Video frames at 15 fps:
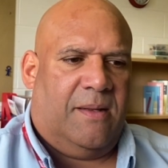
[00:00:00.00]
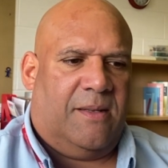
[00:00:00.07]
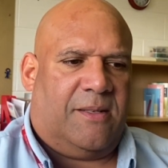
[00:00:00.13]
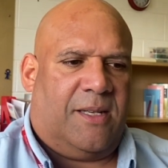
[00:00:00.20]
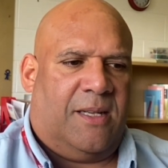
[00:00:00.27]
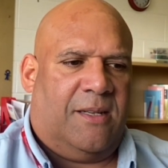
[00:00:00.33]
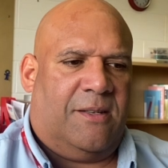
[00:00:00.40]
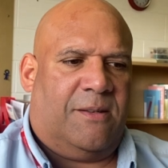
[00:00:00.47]

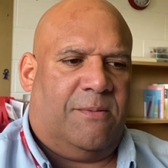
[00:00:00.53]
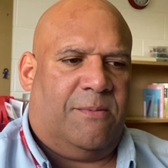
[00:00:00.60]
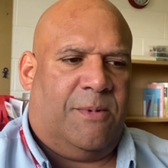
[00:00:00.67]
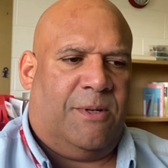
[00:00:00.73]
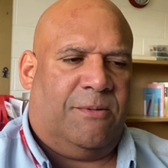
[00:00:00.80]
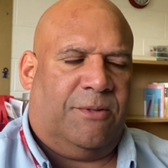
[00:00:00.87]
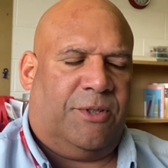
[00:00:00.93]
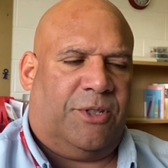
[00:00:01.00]
Sanders and
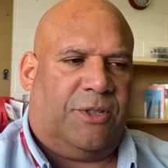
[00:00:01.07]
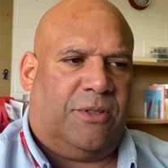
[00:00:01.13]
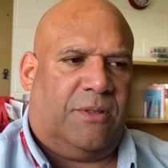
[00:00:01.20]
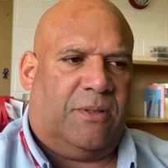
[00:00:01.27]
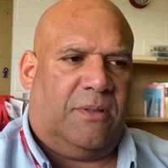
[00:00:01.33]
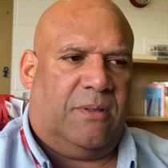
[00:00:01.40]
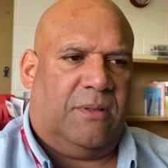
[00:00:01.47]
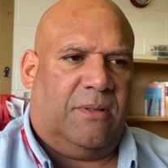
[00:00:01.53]
Walsh
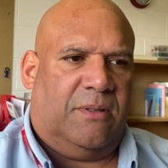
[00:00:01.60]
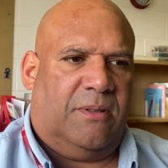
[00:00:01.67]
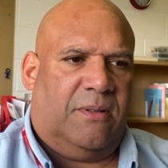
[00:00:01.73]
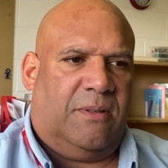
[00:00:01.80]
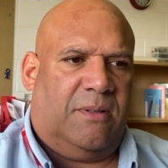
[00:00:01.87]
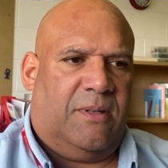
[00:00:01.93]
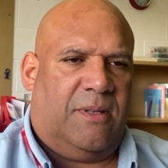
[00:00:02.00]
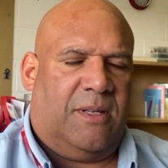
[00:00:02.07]

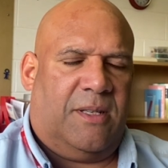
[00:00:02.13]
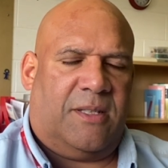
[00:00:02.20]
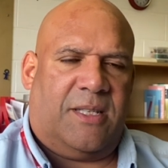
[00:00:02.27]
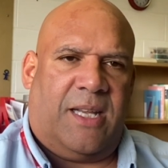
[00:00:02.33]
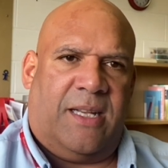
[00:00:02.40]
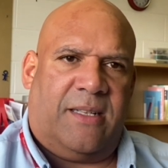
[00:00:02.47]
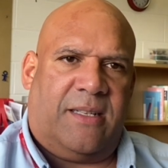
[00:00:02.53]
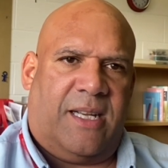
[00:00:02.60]

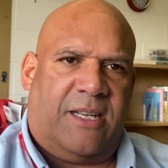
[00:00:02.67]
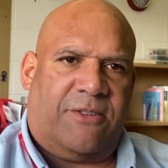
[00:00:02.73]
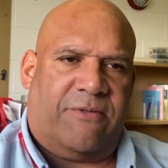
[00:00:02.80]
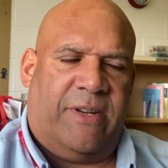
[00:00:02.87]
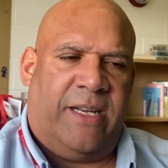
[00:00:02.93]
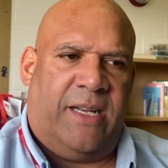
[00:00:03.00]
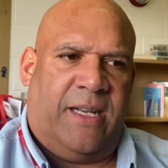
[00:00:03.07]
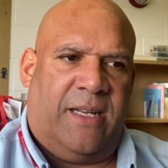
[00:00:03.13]
set text
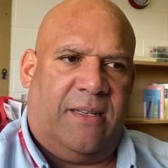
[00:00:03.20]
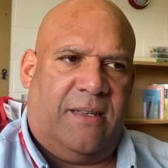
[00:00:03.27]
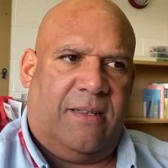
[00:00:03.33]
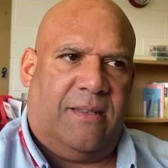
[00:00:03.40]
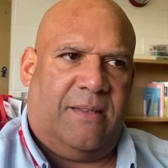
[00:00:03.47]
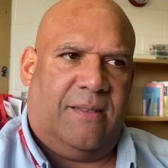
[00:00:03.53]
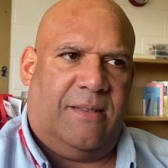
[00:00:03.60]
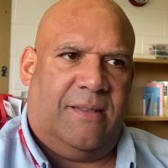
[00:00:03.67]
reading.
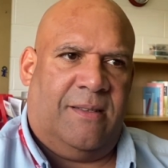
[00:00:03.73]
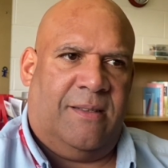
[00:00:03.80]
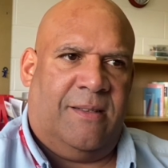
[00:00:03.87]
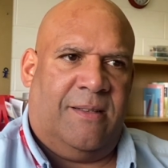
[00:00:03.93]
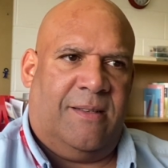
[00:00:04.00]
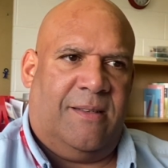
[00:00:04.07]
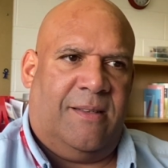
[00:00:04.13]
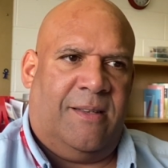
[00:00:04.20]

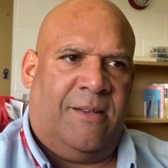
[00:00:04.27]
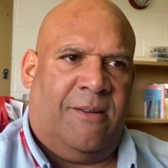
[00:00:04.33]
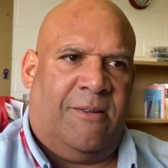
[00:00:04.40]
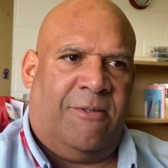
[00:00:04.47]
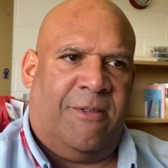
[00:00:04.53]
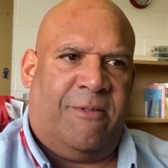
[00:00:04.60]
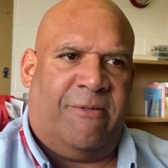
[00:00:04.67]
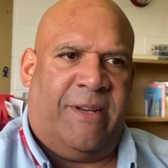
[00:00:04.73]
There
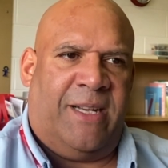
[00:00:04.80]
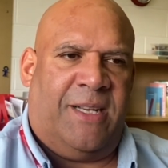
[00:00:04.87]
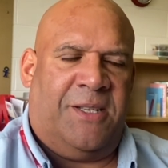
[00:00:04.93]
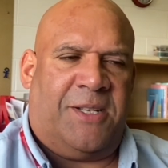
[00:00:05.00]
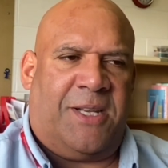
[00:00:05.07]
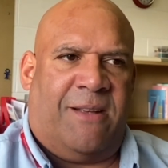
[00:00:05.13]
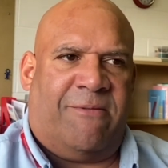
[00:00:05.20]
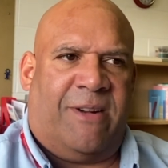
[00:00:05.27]
are other readings
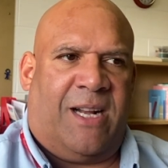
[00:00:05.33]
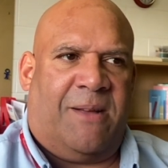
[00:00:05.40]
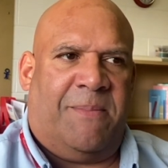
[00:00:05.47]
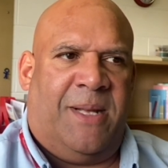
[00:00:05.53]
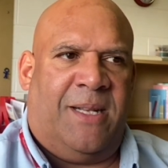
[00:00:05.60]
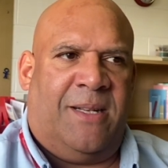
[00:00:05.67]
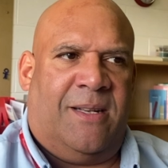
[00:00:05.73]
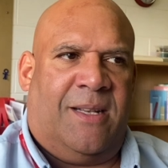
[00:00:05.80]
that I've
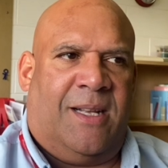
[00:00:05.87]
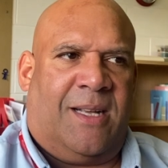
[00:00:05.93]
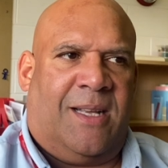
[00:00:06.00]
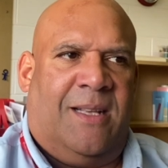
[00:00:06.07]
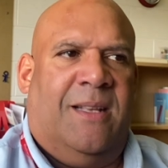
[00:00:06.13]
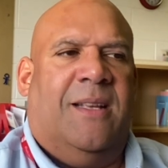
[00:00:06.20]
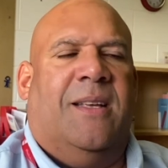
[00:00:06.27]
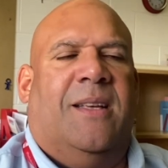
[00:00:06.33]
recommended, like
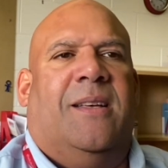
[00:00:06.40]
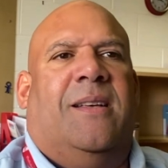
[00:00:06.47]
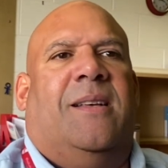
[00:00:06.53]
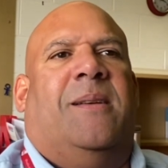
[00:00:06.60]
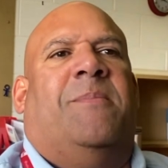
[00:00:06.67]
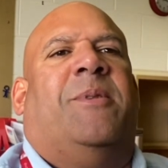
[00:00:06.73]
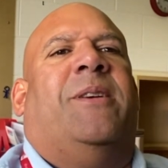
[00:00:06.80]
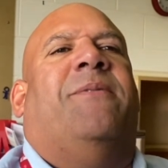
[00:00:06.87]
a
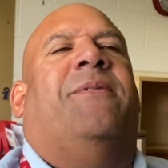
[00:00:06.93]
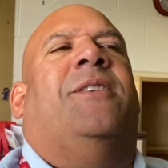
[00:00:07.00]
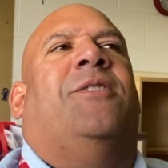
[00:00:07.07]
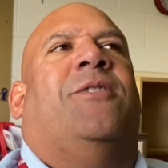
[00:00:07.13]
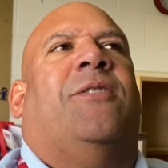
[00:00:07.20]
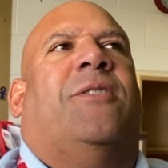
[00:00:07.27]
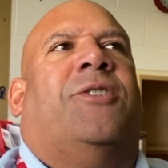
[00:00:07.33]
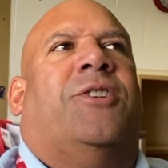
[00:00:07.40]
brief
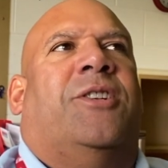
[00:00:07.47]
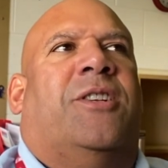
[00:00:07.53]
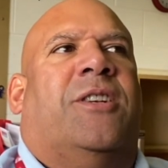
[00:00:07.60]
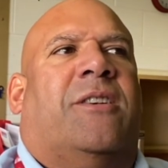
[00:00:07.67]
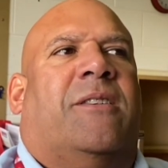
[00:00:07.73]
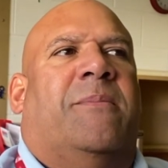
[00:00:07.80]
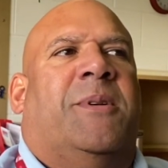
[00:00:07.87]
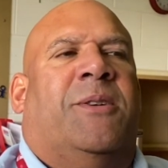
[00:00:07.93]
introduction to
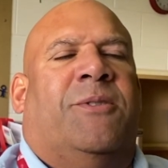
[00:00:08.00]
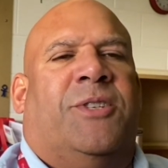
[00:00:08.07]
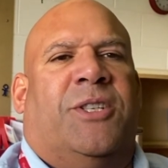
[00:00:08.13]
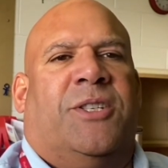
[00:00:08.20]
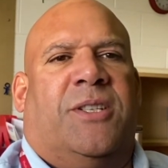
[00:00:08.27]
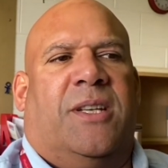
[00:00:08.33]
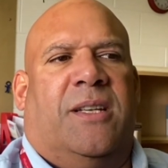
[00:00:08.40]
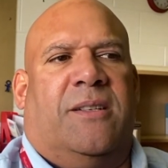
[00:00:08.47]
criminal
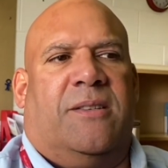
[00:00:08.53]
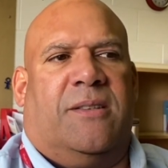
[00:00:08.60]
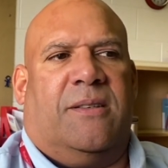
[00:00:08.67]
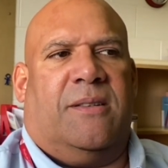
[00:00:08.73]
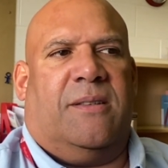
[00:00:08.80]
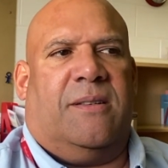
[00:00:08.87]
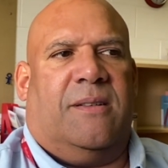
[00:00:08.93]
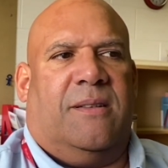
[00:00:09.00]
justice.
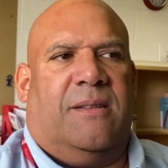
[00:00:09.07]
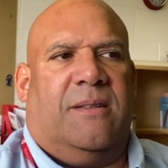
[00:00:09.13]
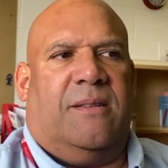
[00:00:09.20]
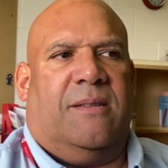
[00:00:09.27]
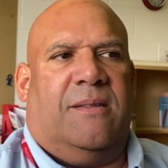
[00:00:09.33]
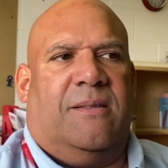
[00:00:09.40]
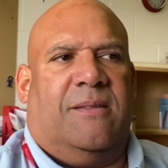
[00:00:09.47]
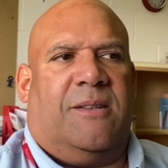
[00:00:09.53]

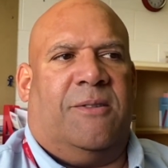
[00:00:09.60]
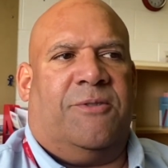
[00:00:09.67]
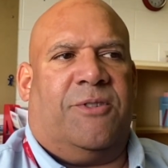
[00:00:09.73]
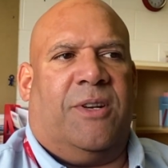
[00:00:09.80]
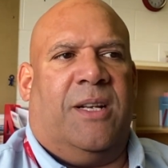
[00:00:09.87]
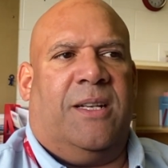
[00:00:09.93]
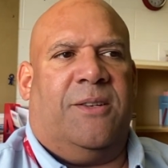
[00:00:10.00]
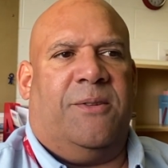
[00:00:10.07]
So
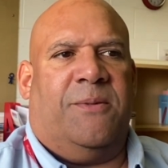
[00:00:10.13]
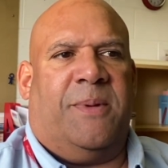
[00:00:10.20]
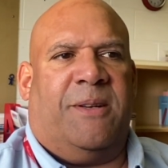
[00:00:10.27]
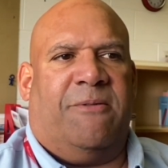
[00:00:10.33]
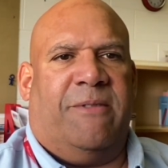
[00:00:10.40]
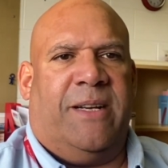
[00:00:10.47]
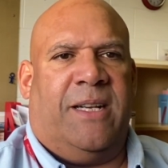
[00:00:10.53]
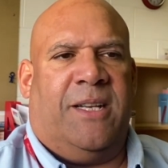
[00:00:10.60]
try and do a bit
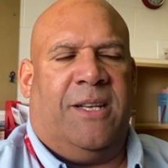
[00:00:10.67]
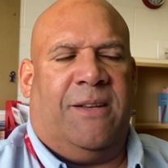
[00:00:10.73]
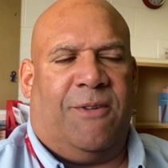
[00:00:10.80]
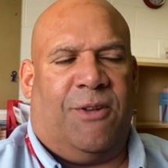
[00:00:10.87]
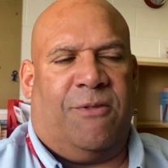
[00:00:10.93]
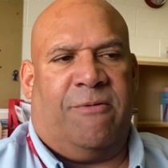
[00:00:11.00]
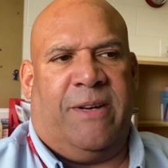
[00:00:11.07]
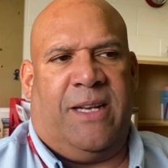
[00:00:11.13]
of reading. You've
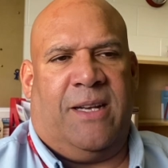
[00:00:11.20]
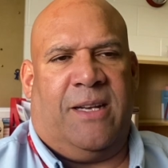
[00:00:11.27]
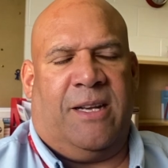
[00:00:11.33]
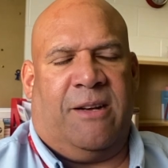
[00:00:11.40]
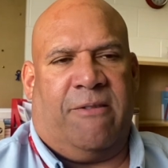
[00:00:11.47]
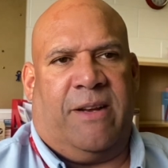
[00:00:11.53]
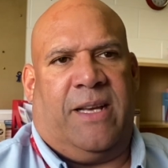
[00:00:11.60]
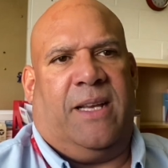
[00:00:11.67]
got to read a
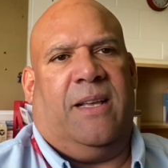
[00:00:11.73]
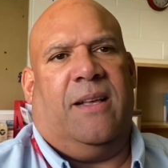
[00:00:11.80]
degree.